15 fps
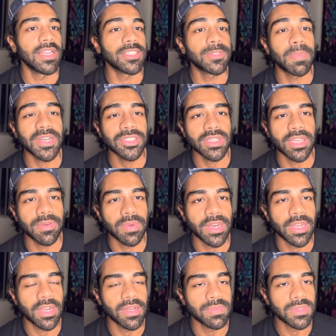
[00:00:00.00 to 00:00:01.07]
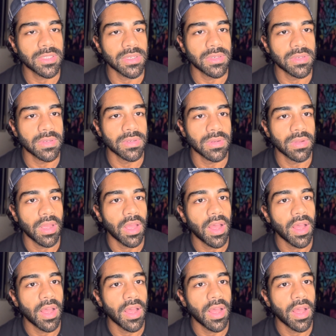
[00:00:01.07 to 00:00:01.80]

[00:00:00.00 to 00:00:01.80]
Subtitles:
especially when it comes to,